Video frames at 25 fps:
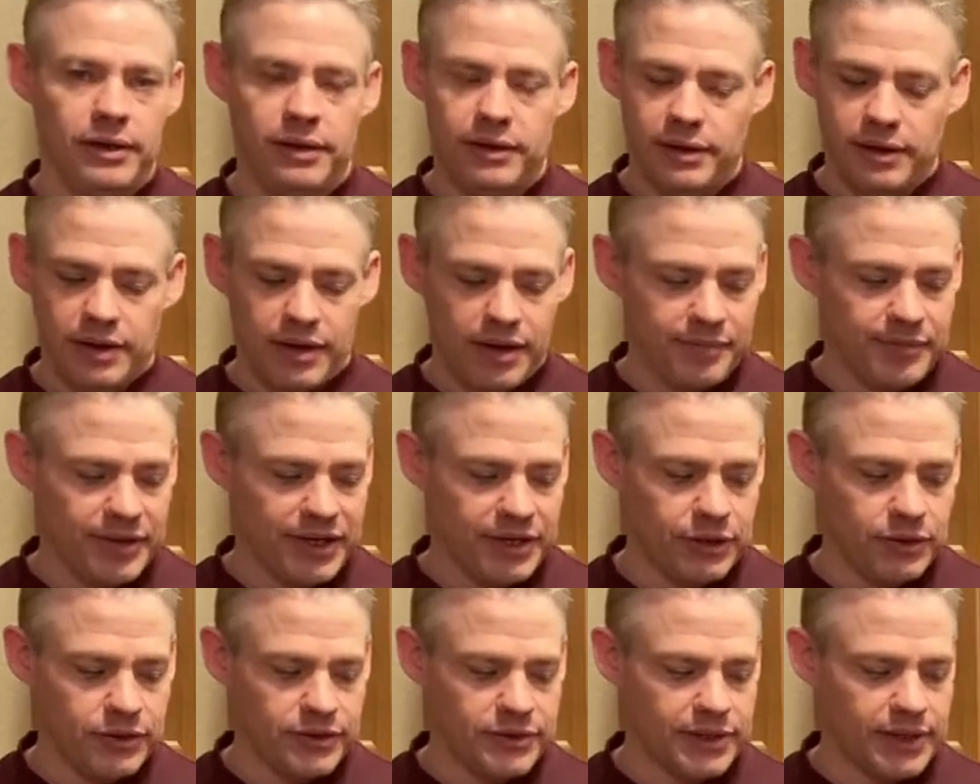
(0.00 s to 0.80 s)
I've been
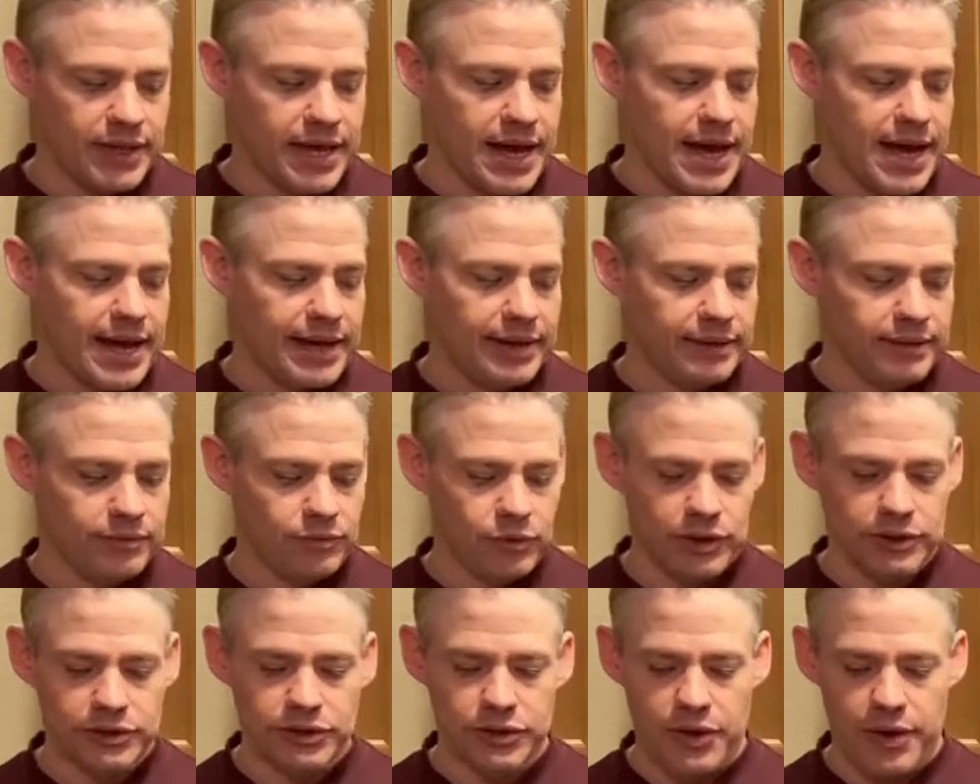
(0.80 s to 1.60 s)
using that,
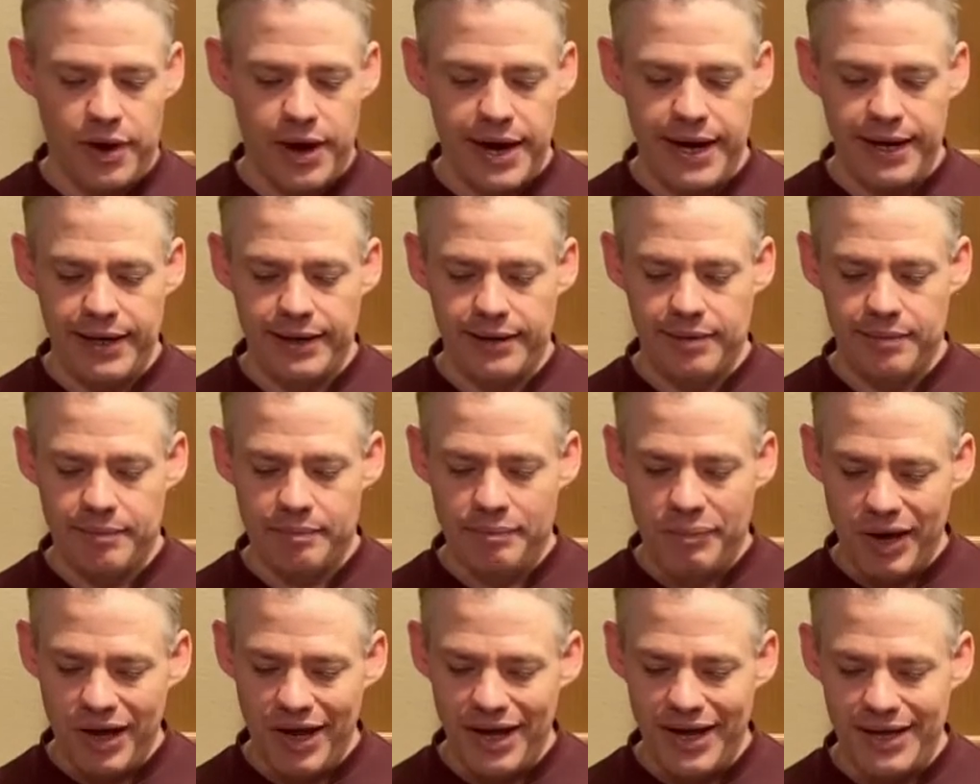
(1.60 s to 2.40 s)
works great.
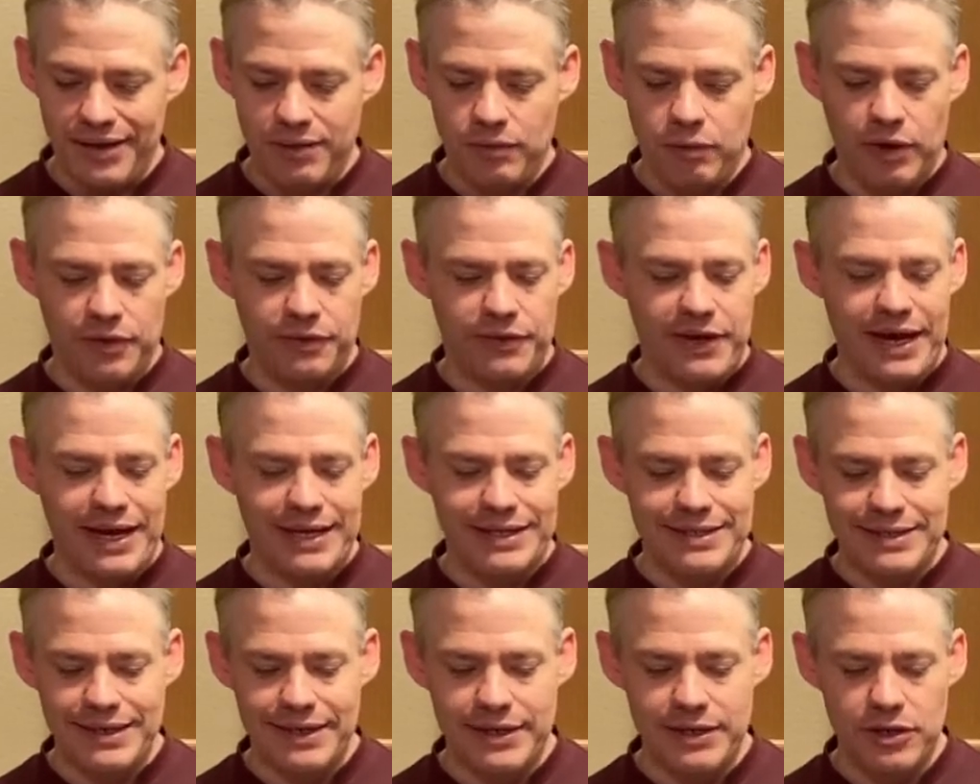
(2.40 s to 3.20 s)
But one thing I
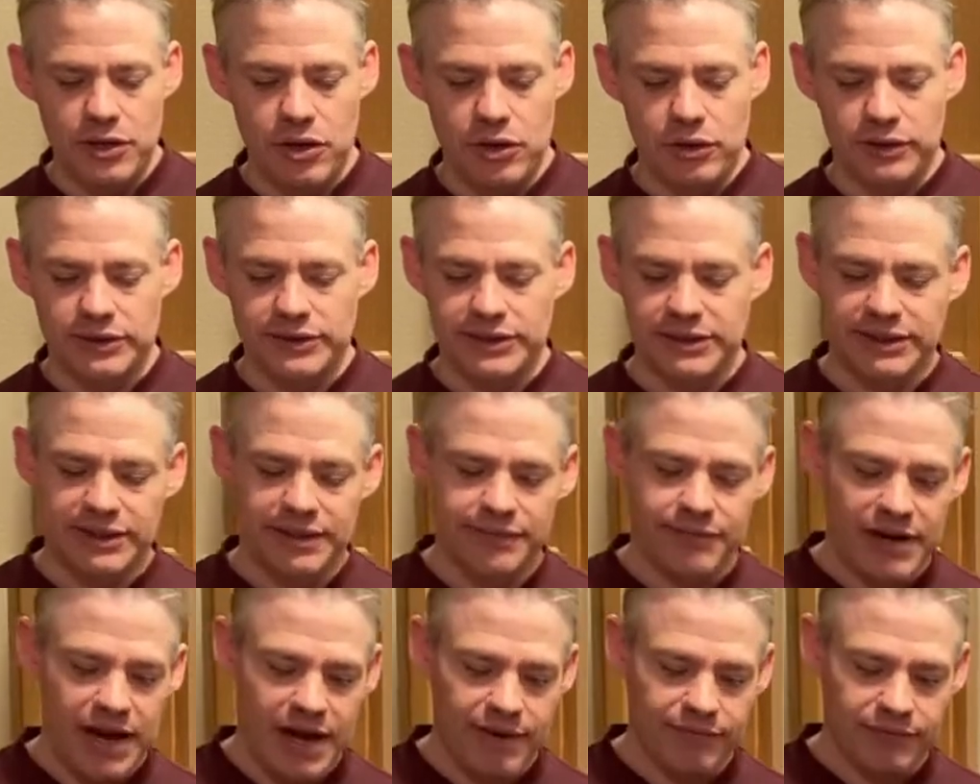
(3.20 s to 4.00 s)
did notice is
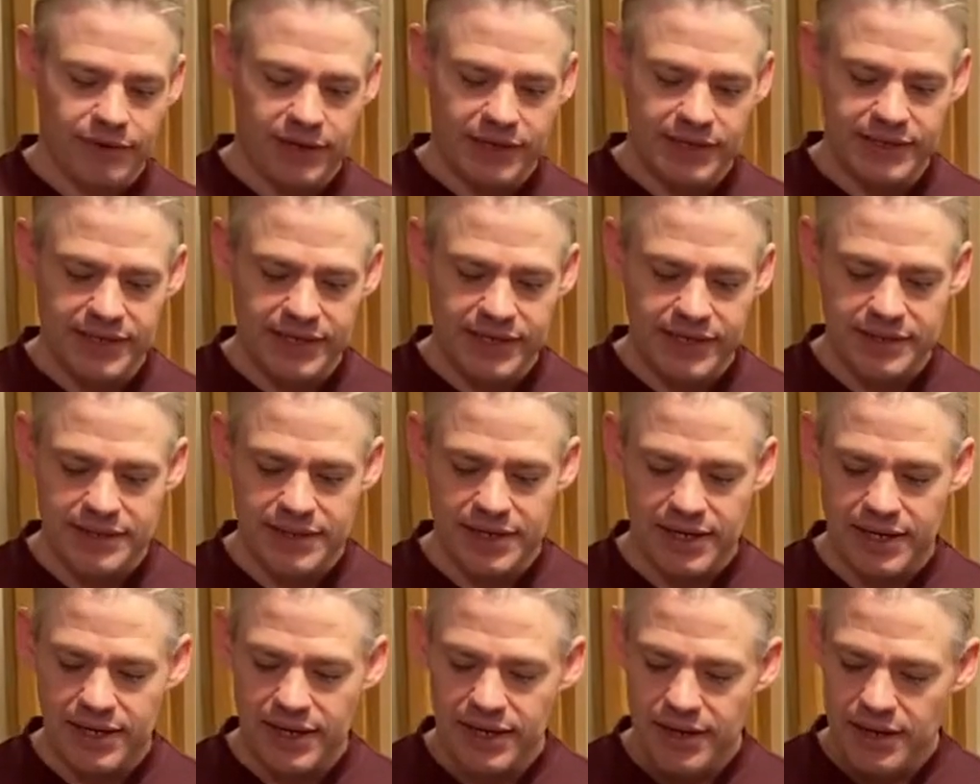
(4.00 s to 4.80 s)
even after I season
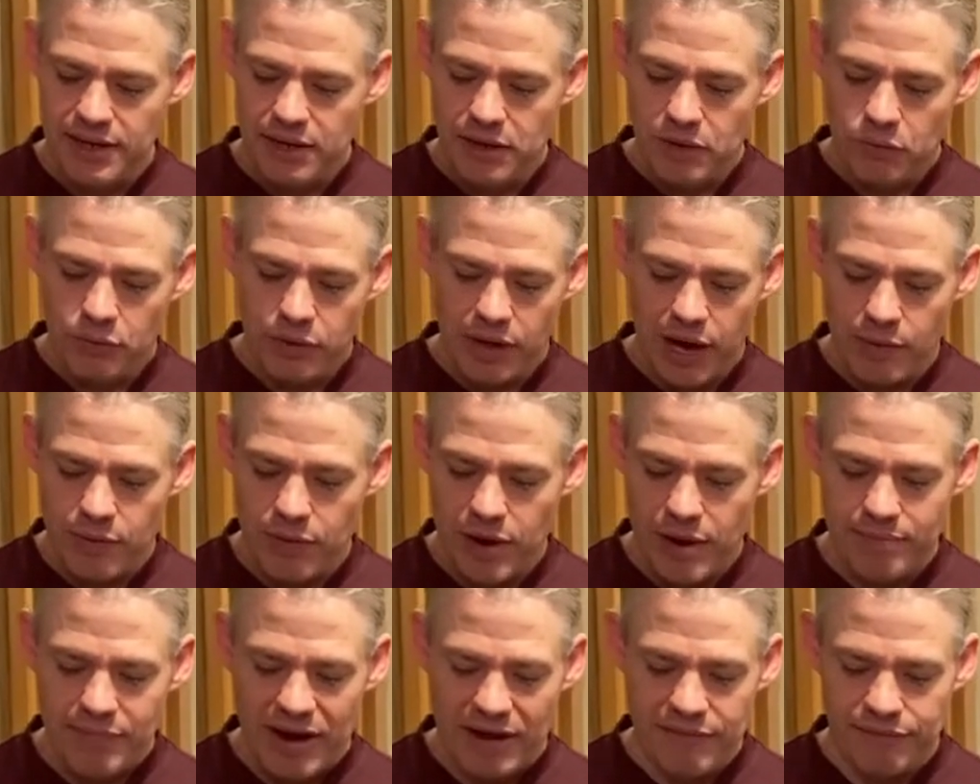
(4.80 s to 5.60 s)
it, when I
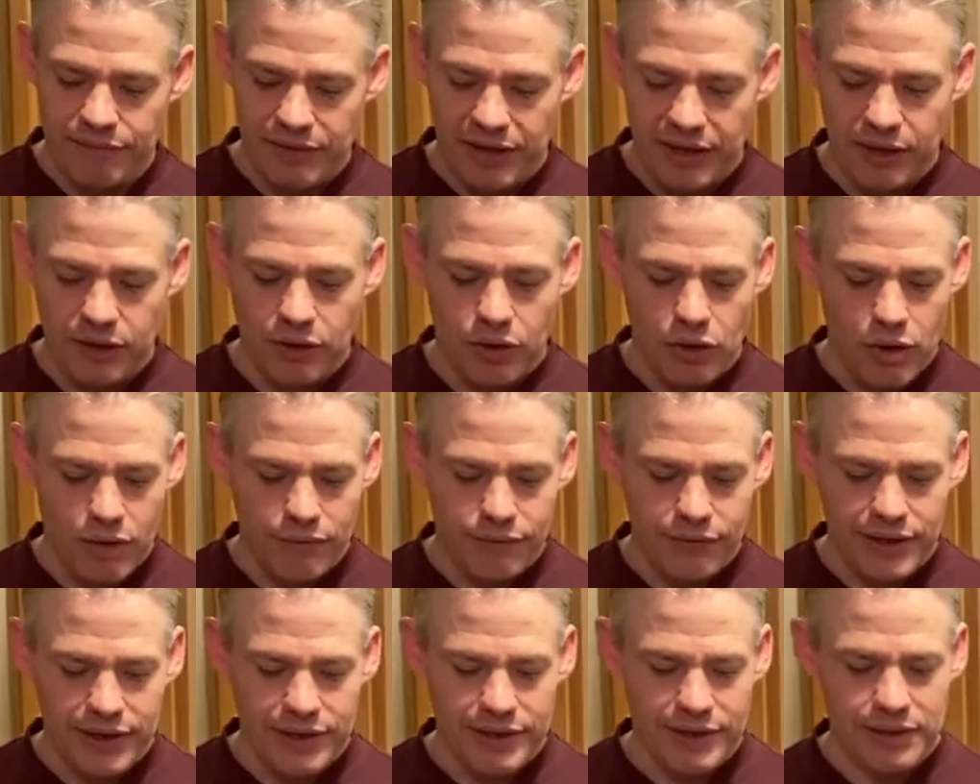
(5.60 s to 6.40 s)
rub my finger
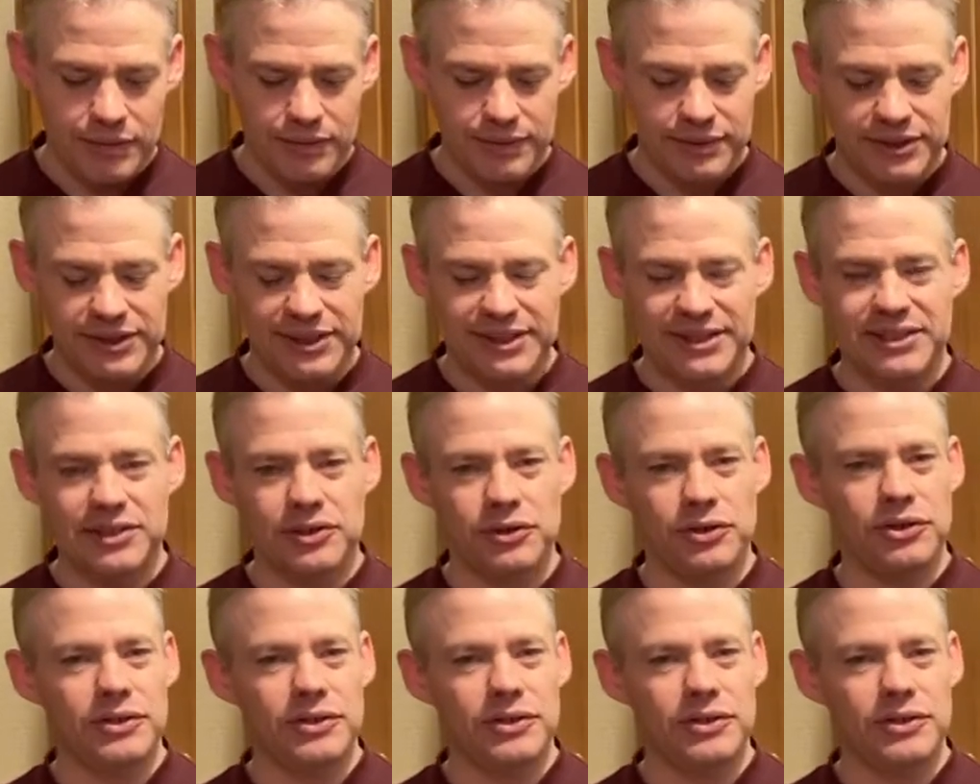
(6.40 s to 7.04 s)
over it, you